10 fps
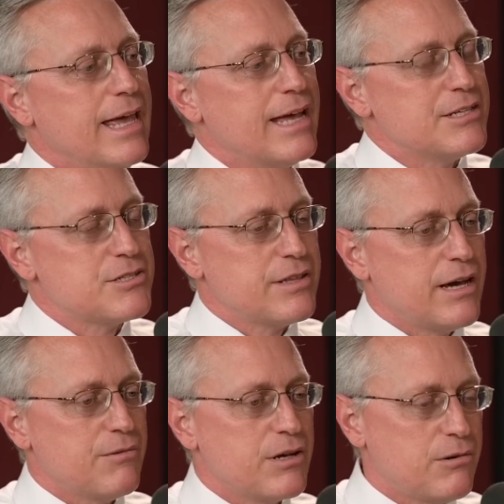And so
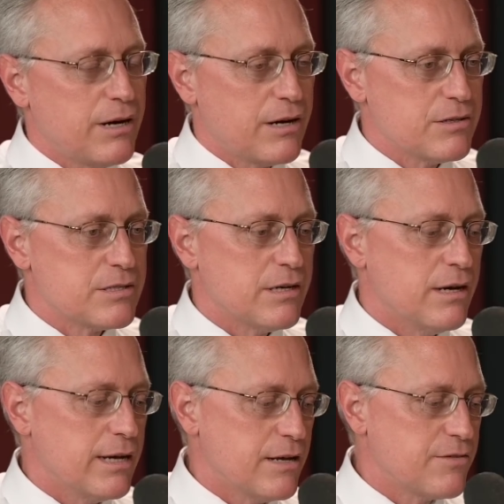that requires
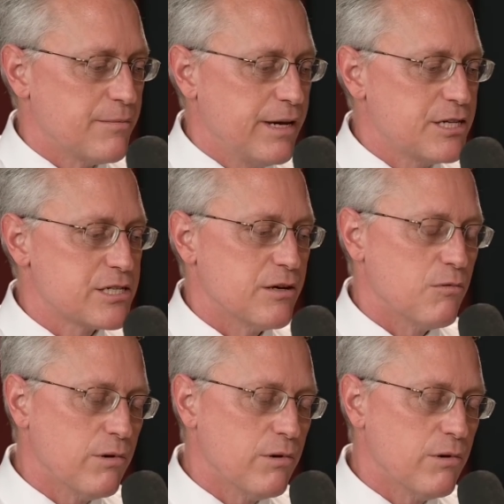information.